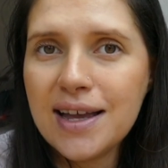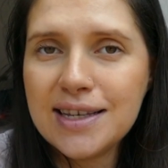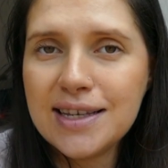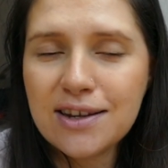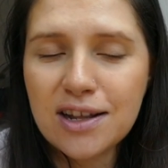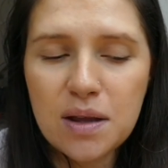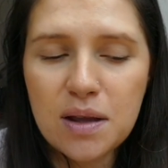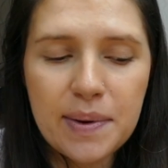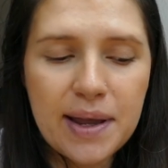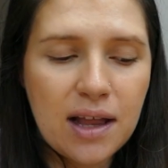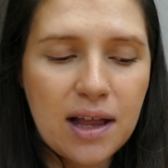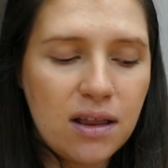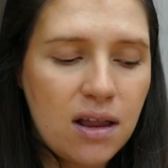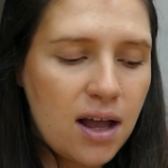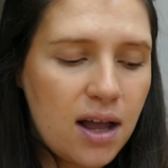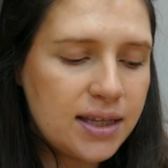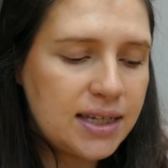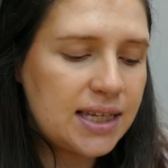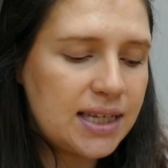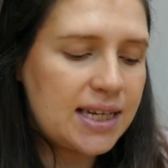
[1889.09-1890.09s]
It's going to be a
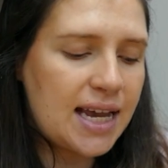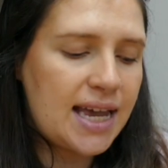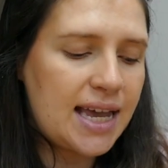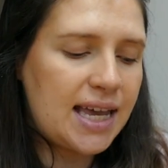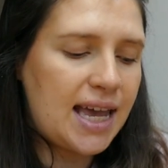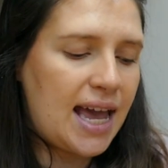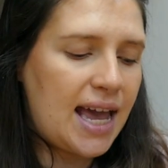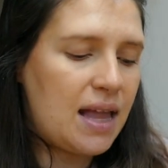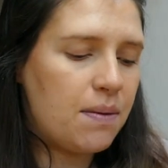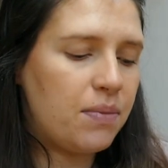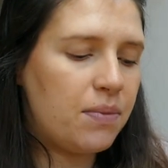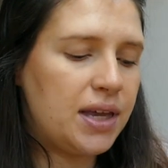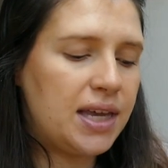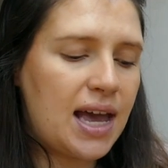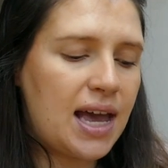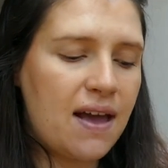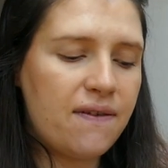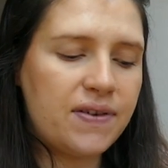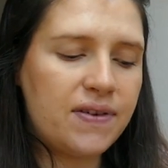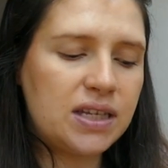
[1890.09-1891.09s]
lot to take in, but
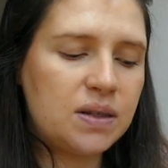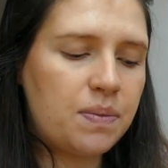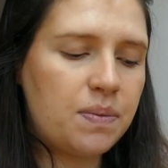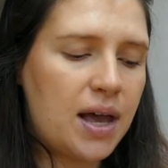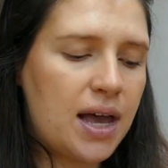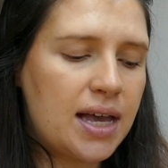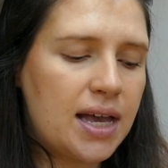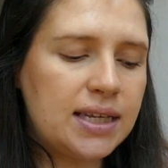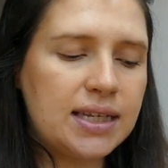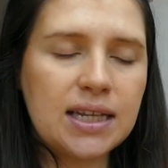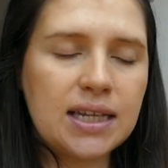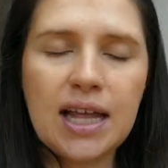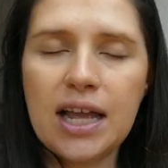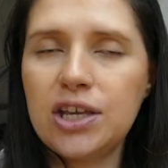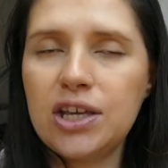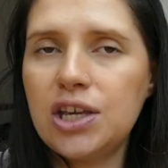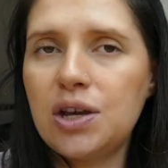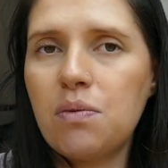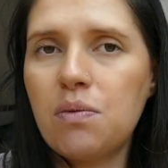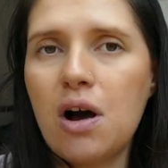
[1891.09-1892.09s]
yeah, this person,
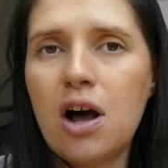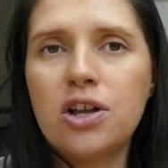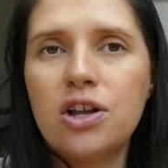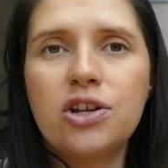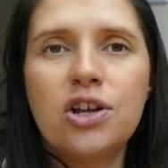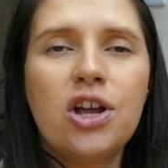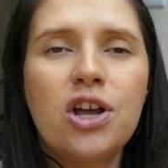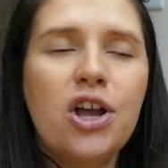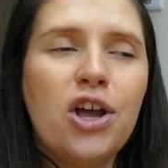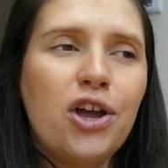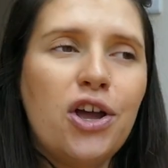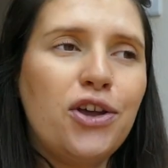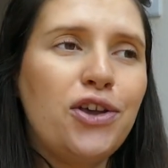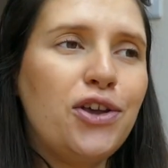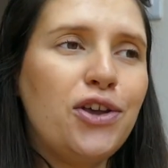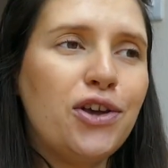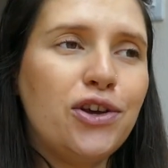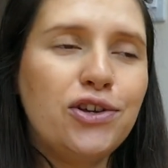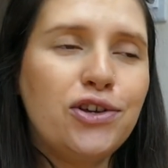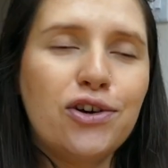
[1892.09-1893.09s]
like, you're going
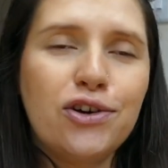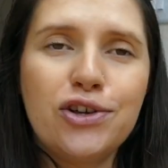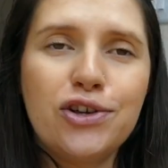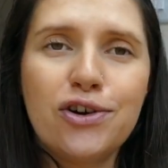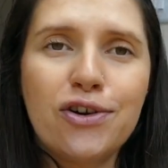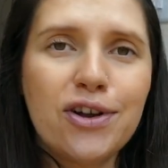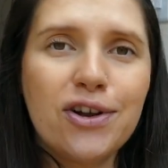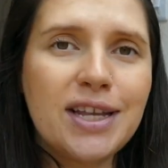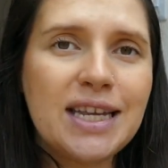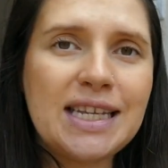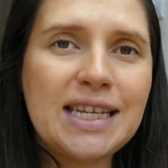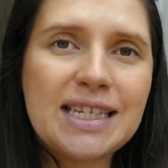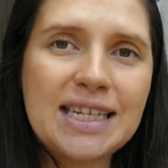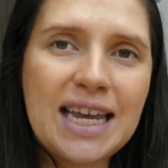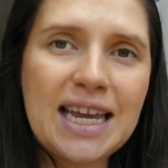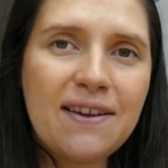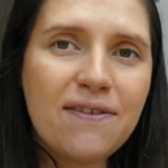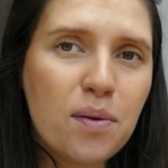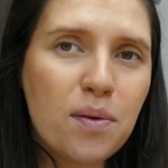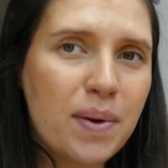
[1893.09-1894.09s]
to
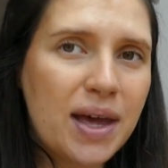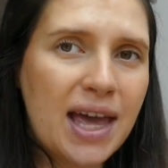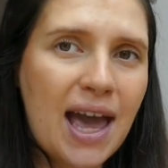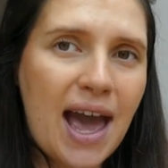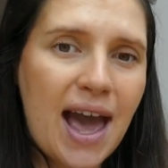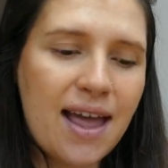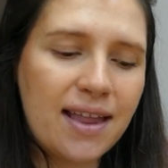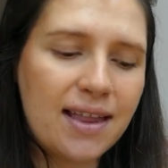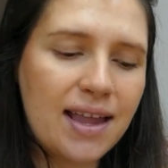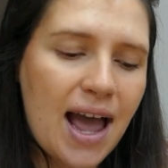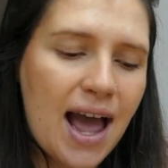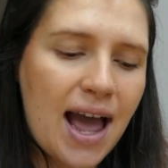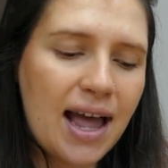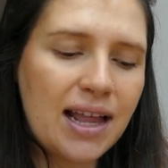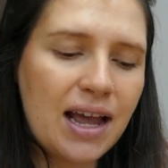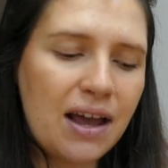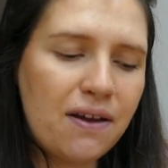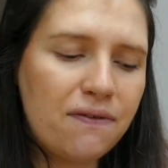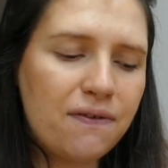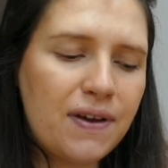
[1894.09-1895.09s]
see them again,
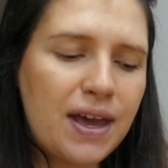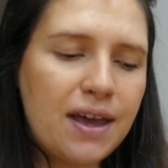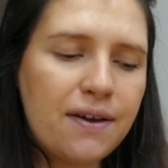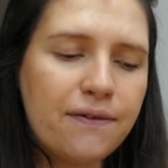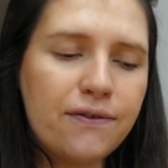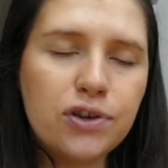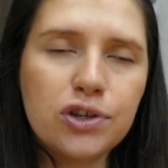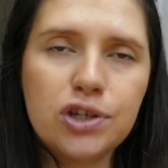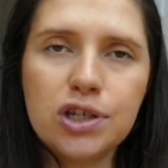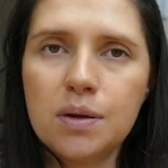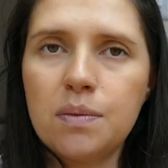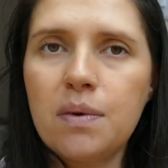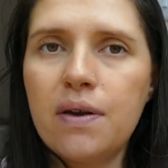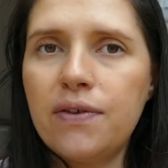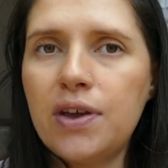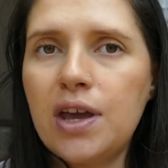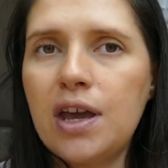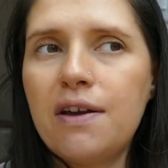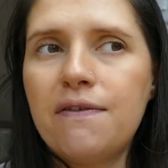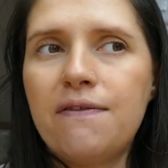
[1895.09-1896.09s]
and I think for some
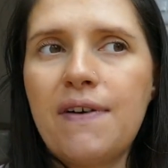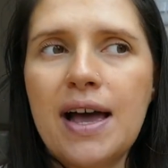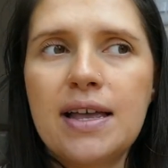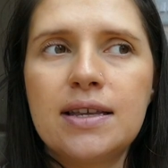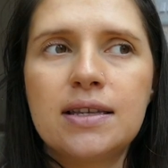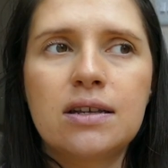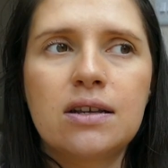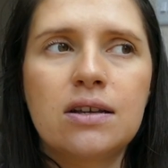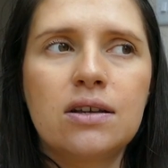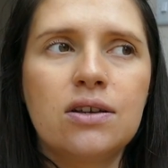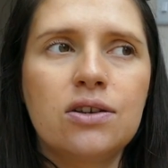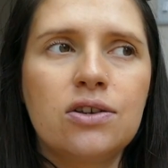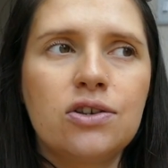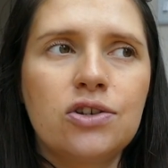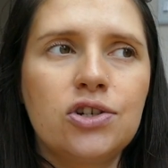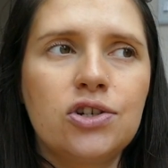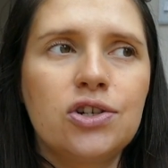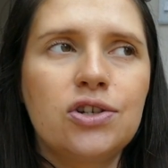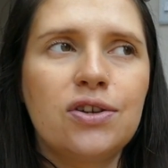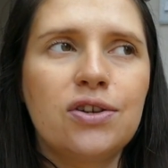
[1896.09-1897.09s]
of you, that's
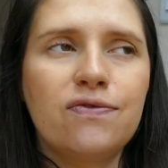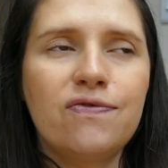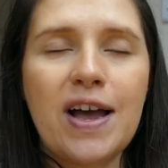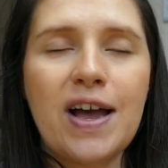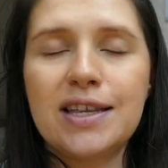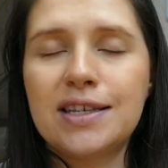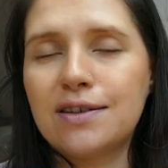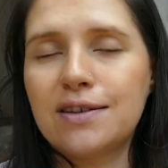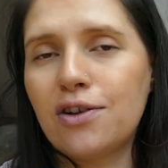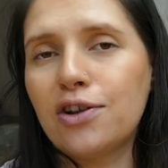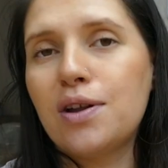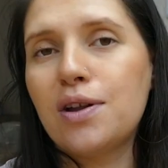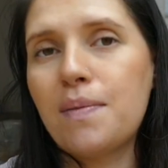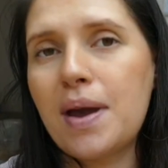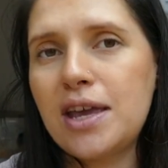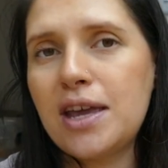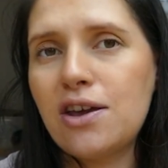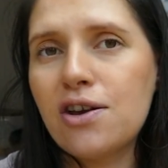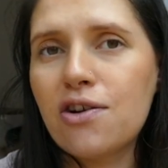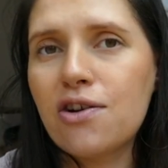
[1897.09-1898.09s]
going to
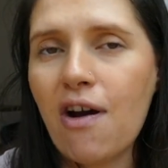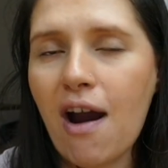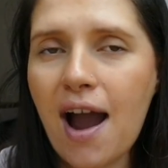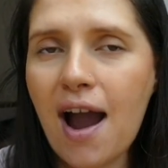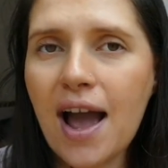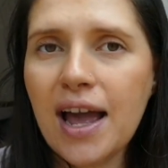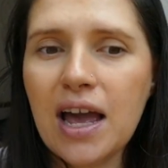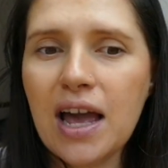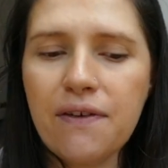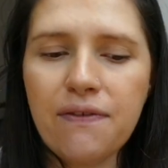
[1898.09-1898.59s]
make you cry.